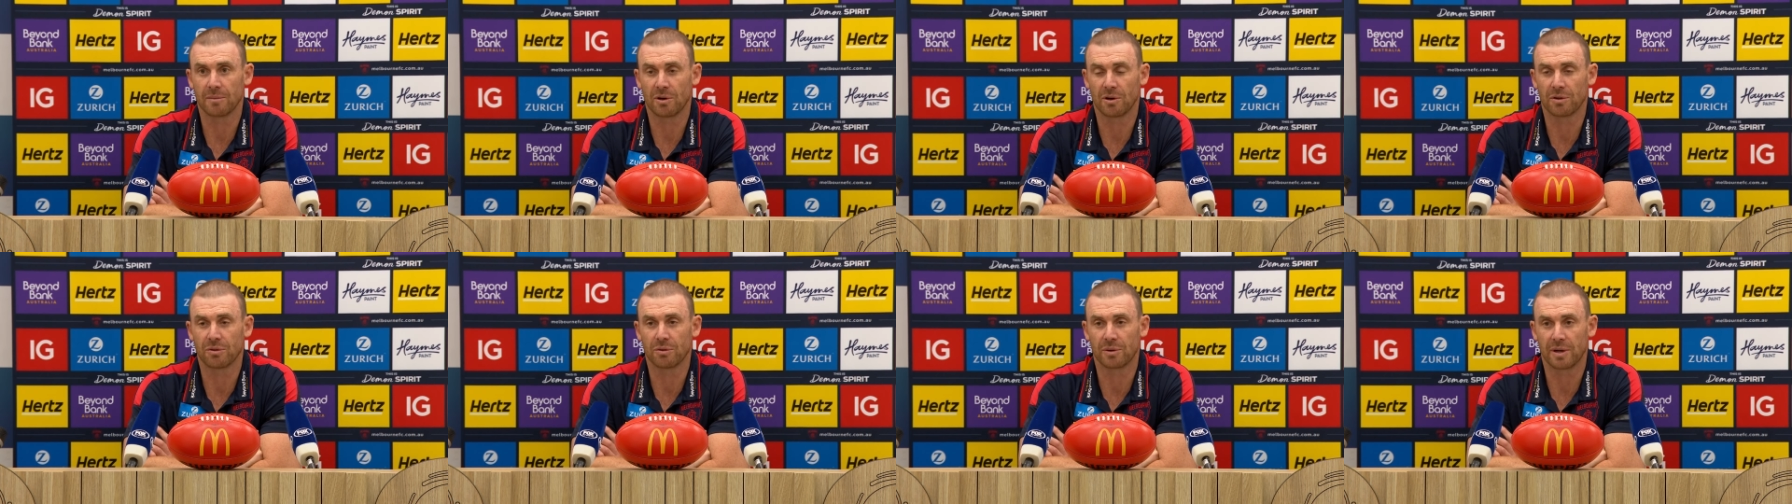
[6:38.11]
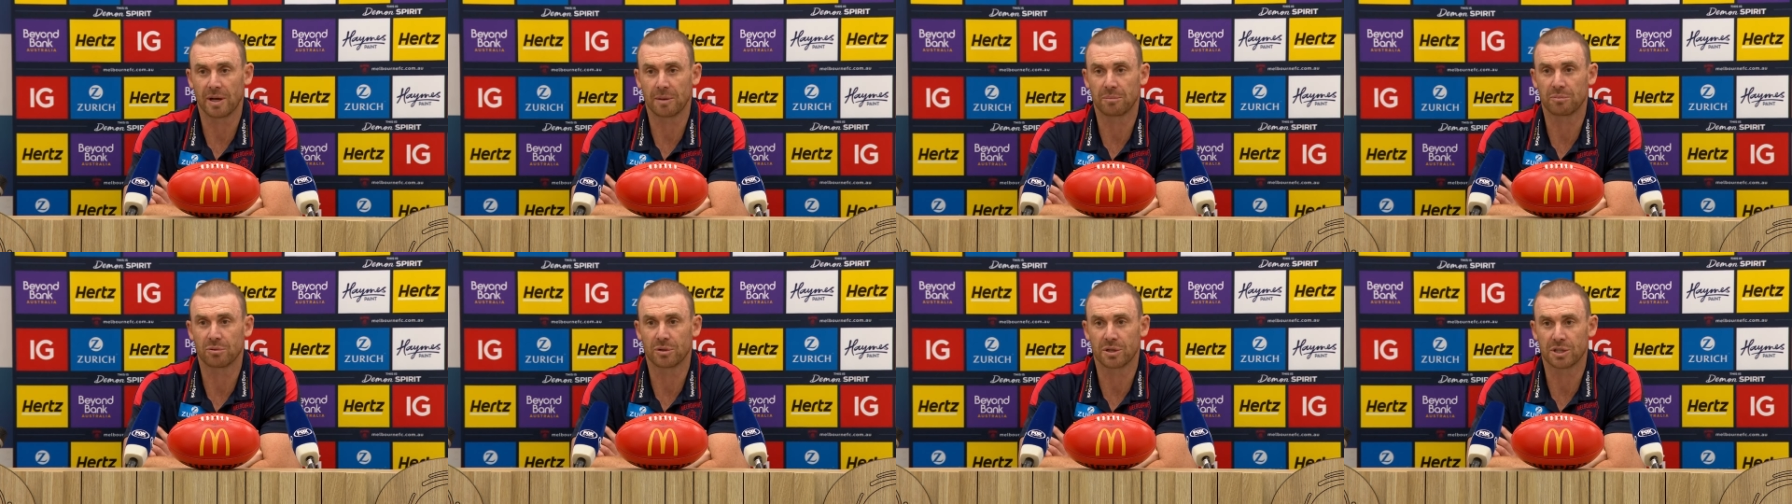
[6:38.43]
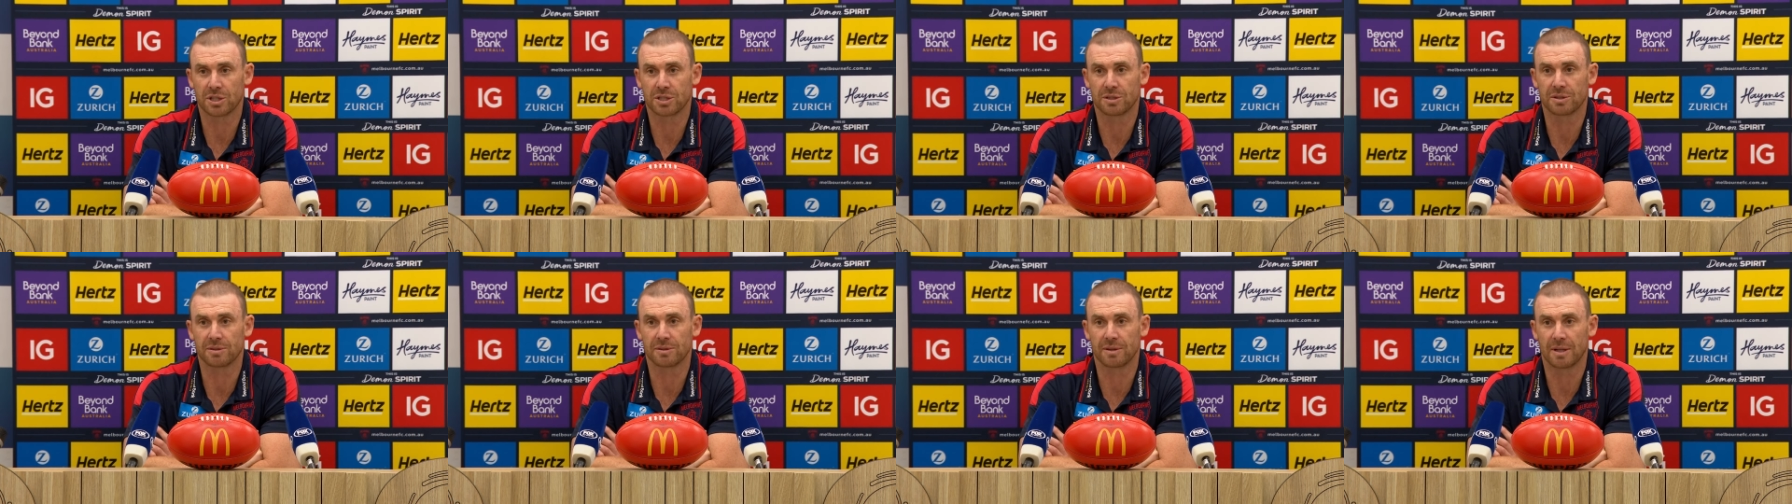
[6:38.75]
I thought our
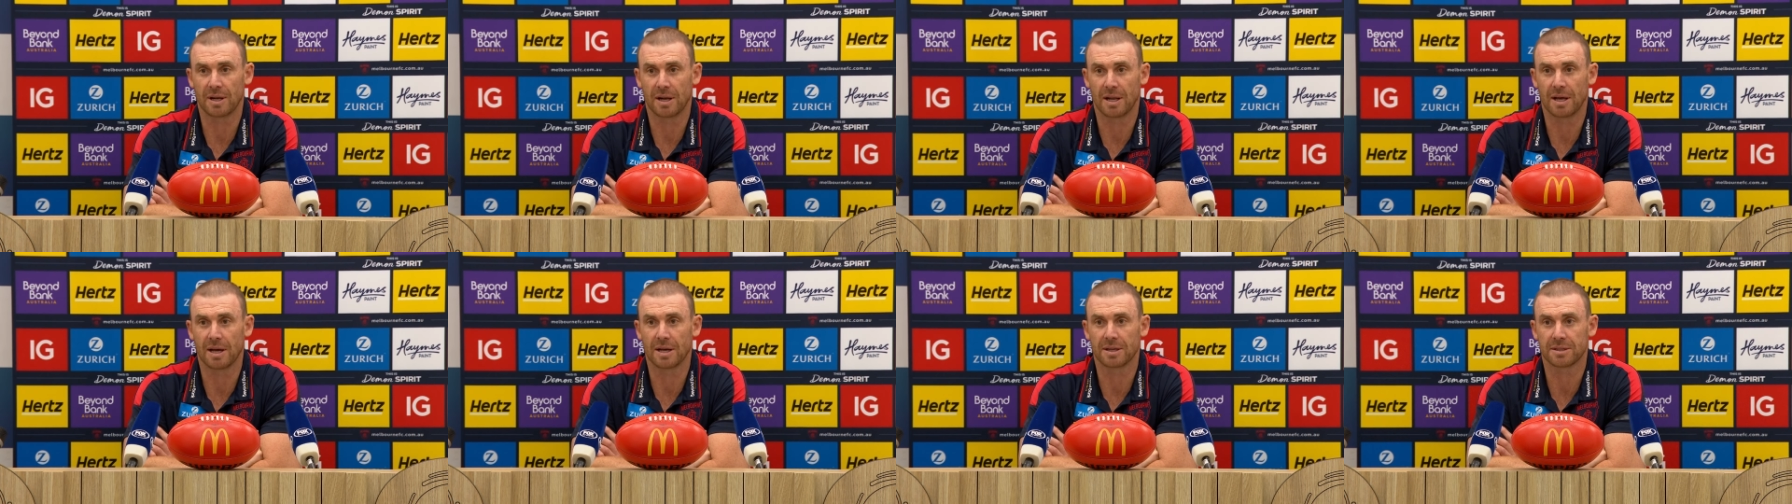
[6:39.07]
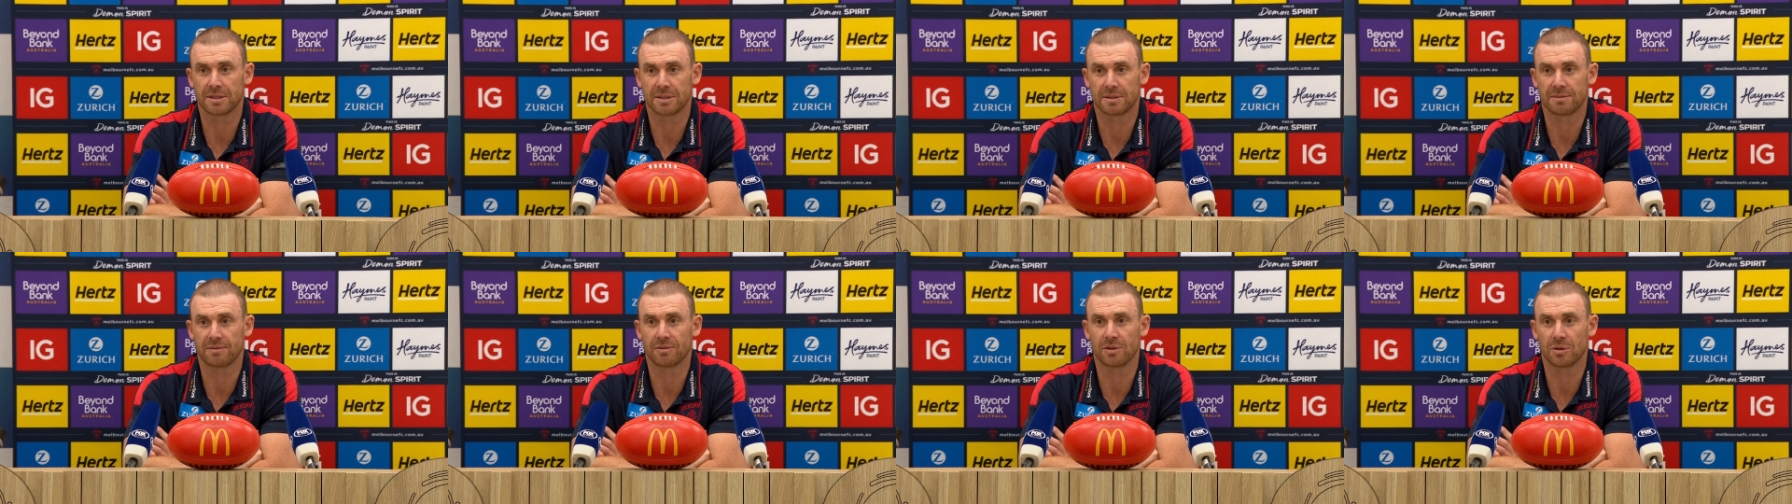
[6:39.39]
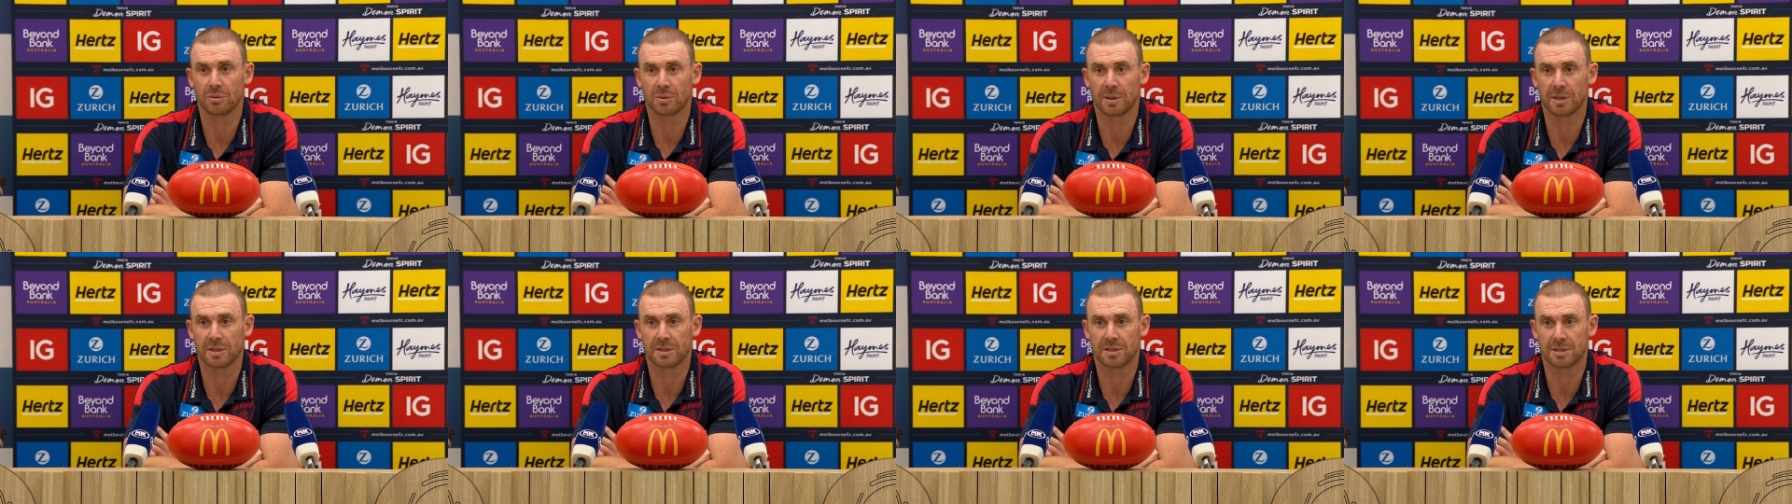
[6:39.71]
pressure in the last
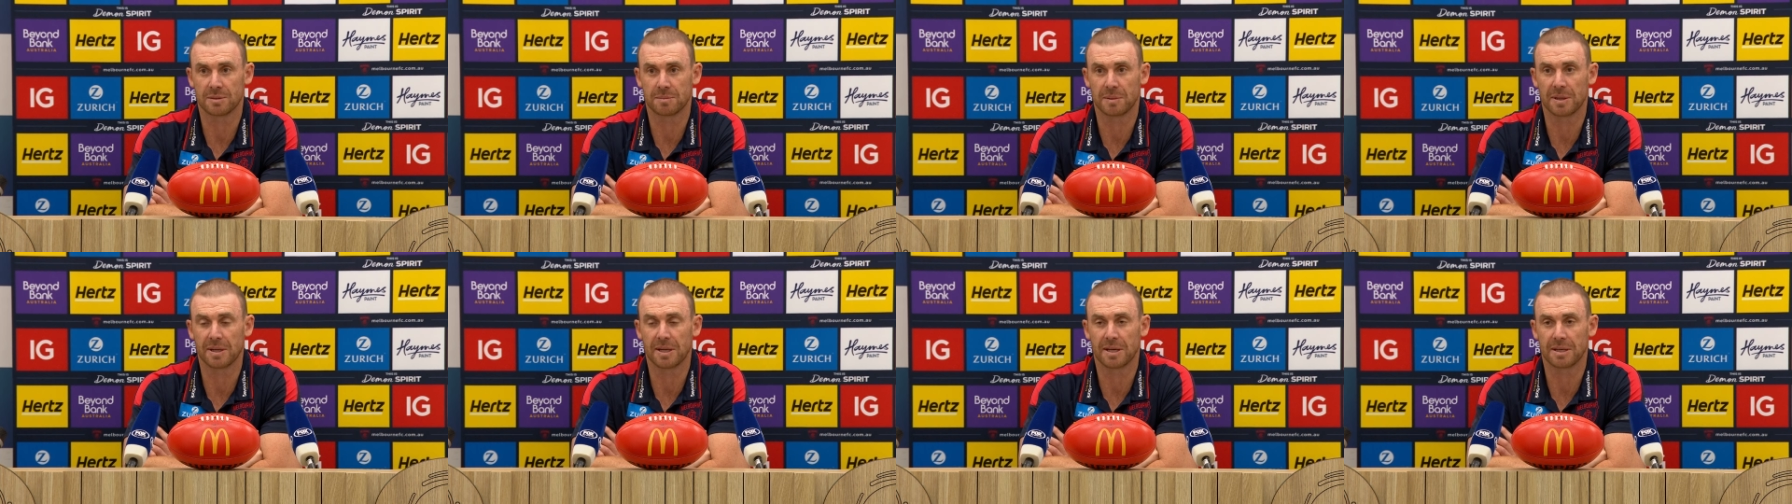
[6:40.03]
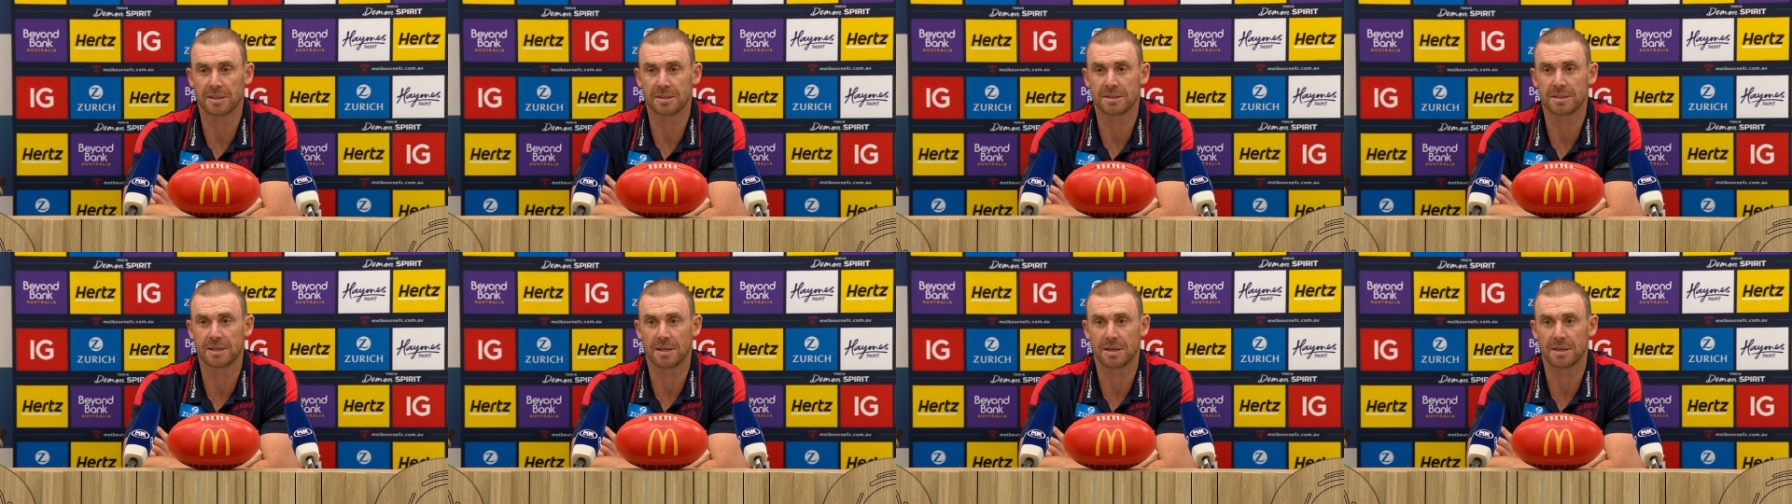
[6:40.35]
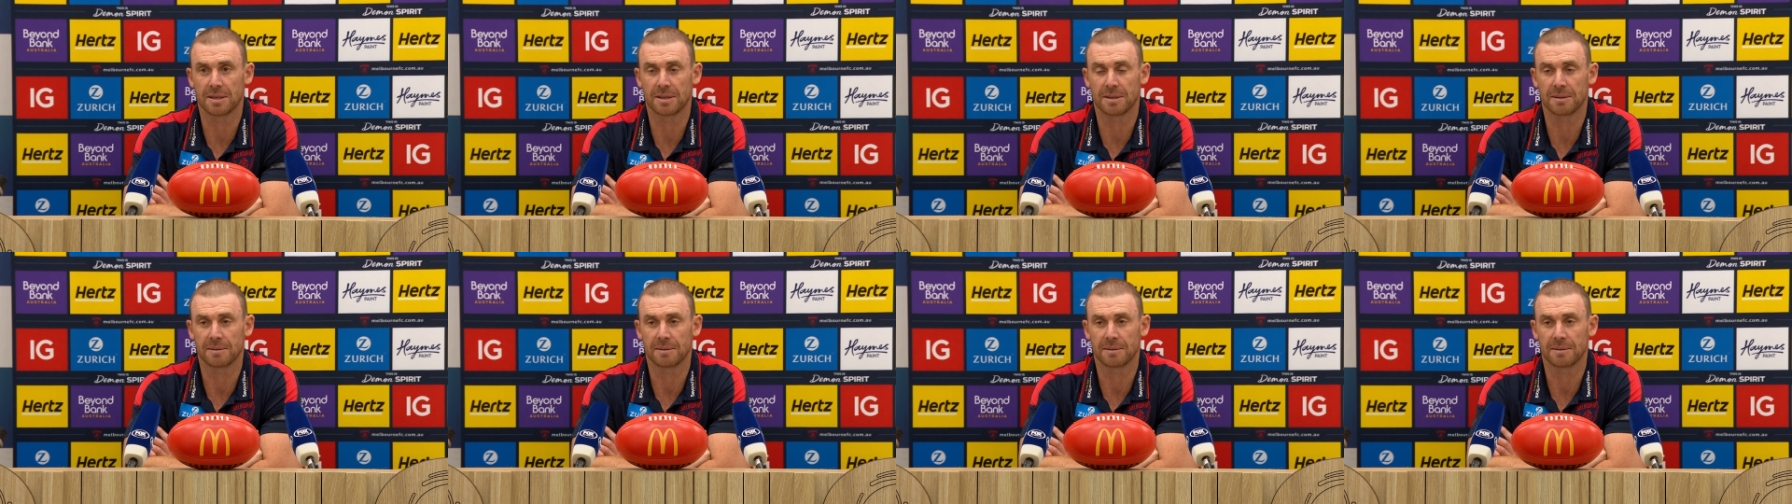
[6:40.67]
few weeks has been outstanding.